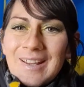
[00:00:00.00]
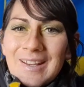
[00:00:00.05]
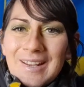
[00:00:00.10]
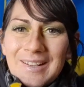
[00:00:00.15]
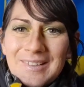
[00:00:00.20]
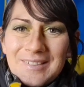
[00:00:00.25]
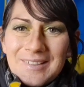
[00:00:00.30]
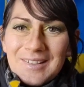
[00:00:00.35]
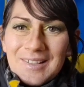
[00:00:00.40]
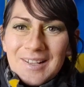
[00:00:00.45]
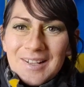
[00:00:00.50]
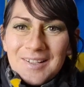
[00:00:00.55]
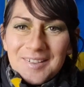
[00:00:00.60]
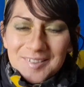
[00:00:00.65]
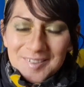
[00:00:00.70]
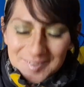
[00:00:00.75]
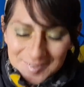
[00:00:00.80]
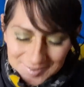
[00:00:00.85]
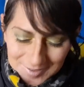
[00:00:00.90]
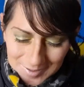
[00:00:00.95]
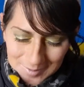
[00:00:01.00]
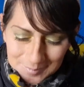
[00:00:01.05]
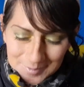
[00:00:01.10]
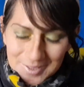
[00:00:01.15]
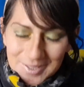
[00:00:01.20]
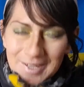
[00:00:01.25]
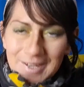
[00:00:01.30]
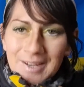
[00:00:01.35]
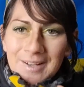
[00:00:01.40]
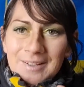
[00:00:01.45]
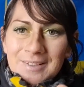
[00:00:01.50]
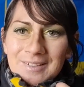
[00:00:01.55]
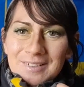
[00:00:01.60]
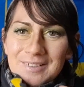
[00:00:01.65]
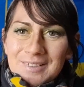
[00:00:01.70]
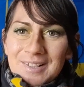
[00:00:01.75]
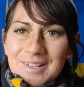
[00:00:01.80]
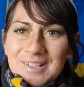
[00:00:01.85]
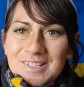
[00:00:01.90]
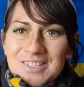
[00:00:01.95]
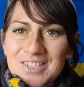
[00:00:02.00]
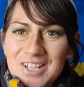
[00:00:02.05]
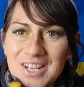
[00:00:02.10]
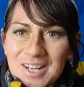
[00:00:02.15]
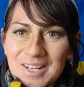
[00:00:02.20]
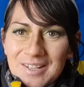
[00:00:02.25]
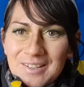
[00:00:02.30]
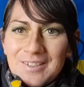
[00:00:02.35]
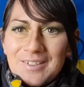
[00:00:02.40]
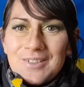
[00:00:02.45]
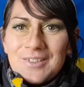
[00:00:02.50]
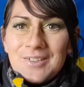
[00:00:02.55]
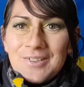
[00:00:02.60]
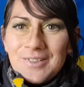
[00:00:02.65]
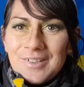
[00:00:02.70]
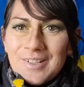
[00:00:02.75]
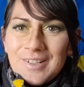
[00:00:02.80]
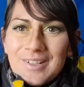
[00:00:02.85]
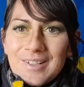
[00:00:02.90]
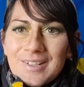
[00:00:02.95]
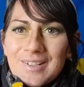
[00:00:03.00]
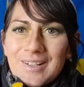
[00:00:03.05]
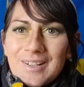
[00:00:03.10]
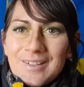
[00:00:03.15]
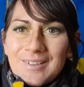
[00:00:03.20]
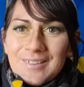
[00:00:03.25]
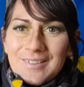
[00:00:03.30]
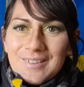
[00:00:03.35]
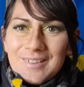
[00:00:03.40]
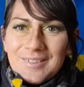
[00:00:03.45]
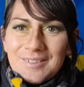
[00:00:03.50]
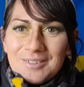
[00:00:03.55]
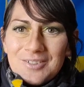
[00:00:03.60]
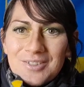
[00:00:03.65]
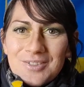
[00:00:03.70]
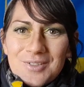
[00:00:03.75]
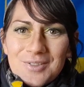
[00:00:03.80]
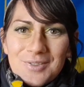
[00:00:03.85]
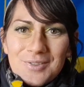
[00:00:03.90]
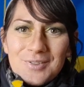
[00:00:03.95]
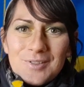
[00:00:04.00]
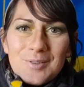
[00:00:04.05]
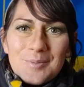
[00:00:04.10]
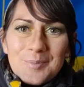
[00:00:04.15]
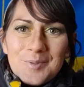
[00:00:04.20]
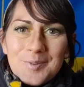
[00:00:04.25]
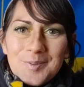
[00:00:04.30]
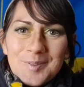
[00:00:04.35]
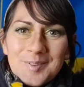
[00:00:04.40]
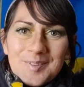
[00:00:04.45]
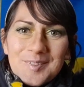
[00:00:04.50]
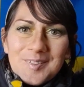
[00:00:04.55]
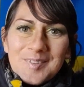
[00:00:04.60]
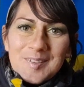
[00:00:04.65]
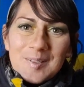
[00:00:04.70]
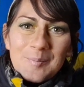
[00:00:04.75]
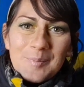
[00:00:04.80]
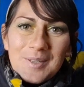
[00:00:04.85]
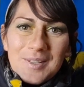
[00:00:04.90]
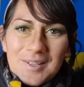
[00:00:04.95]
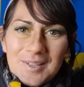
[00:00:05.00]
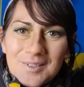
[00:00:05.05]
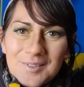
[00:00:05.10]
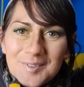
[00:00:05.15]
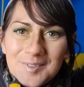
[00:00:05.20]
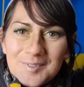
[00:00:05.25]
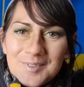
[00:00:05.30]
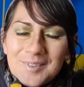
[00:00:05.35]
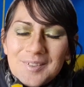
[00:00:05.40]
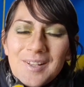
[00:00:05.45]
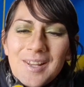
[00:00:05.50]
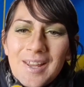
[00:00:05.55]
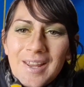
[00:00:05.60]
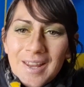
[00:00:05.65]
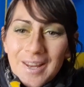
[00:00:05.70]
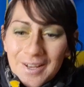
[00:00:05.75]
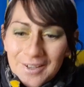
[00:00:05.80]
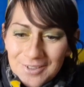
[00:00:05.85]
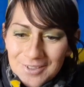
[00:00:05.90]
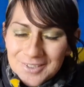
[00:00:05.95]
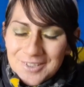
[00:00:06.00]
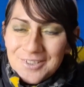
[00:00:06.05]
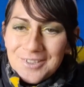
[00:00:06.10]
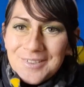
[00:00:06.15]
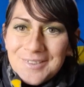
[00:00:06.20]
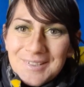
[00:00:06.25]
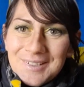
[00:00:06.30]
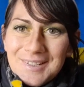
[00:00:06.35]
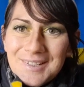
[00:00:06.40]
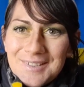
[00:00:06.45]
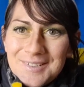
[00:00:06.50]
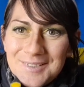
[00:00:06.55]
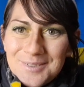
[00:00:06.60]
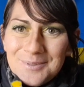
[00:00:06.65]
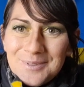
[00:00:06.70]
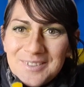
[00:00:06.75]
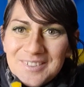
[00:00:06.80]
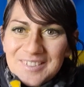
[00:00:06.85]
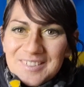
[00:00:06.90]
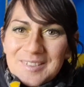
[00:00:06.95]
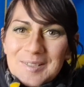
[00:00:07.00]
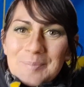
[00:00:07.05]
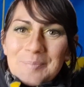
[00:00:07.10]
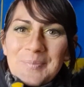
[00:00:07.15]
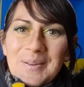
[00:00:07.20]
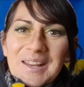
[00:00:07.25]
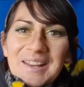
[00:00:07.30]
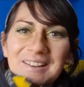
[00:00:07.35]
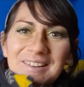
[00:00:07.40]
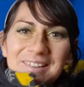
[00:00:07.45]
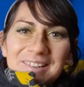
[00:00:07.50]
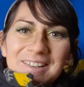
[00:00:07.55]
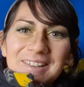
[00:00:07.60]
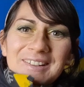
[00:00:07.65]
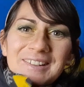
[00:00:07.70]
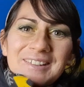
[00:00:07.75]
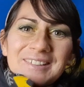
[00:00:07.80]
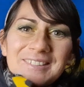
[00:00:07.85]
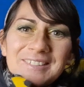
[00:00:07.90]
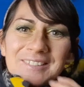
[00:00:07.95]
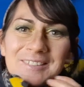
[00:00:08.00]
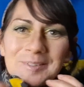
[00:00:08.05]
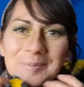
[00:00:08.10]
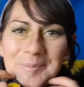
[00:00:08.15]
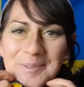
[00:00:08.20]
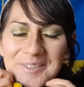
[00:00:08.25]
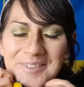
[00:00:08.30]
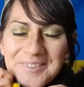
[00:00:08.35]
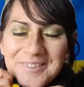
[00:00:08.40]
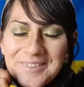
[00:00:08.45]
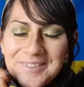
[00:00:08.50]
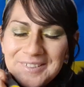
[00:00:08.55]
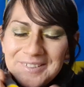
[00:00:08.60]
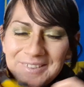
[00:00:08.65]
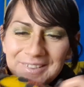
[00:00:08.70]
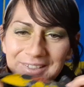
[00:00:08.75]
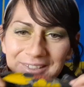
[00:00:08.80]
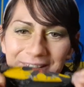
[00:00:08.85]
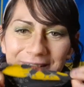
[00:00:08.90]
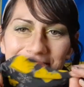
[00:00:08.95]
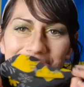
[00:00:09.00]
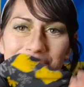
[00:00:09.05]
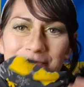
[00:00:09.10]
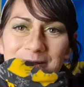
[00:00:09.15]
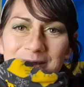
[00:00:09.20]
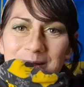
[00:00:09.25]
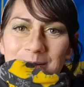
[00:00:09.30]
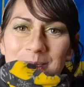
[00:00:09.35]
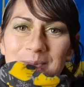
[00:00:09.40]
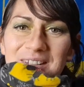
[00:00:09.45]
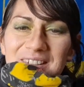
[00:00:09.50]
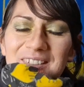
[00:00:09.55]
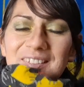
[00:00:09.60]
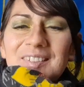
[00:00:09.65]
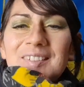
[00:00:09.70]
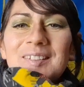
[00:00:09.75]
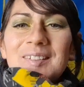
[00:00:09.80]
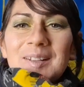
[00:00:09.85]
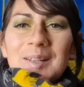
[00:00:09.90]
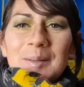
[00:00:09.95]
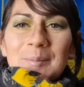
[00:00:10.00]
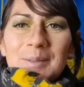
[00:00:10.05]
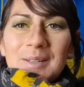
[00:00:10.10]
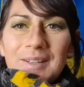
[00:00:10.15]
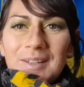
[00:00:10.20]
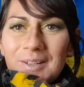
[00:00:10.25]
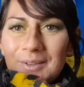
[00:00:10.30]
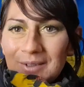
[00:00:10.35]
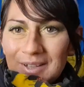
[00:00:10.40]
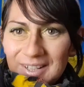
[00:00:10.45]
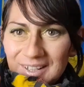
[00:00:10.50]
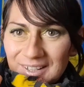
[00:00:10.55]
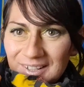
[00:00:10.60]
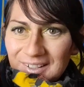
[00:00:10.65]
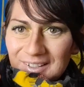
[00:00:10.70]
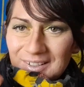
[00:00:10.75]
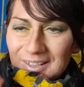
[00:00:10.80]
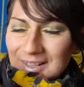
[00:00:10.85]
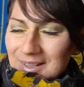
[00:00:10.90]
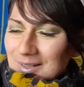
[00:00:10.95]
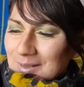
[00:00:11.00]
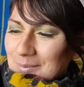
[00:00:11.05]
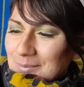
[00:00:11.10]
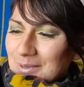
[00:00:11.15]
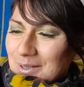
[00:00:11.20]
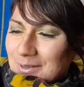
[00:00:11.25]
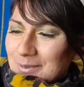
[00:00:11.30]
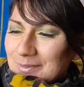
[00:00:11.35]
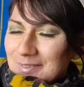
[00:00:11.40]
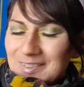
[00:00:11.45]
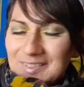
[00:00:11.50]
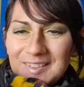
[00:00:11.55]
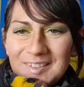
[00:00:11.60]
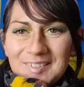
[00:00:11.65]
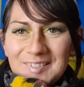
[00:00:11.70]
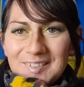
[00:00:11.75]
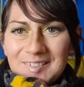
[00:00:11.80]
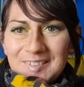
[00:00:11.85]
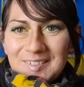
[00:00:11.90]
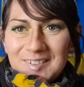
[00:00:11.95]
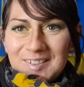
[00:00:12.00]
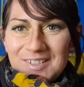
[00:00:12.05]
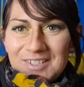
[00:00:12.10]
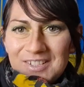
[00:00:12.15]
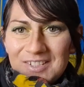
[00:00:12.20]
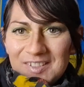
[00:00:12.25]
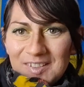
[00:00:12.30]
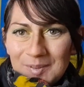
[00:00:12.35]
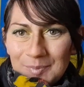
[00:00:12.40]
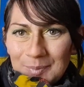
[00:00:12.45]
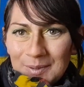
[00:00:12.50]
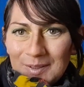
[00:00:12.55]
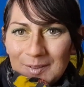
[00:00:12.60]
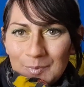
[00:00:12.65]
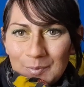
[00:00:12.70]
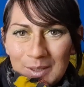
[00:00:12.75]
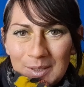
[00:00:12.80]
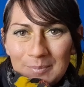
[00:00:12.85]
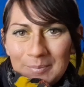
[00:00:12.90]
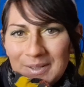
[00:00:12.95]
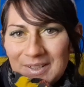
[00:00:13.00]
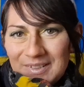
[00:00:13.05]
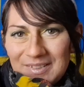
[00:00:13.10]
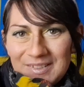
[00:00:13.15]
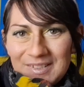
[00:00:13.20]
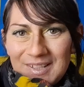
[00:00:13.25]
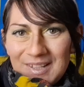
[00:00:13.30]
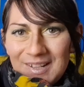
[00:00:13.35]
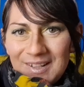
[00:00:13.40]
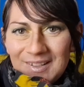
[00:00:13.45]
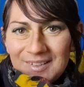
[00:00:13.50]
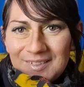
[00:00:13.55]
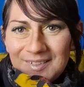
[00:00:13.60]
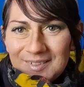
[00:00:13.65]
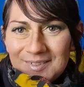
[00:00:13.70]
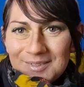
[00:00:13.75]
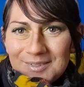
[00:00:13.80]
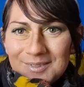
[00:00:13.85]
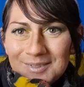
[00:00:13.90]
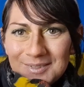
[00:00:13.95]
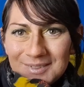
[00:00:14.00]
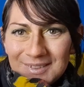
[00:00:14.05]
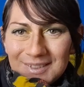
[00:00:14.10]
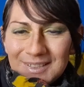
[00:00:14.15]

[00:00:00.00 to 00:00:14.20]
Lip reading: and the last time I had like a jacket, a hoodie, and like two thermals and something else on, and I couldn't get to it, and I'm panicking, and oh my god, it was a mess. Anyway, obviously, as I said, you just press one button to cancel.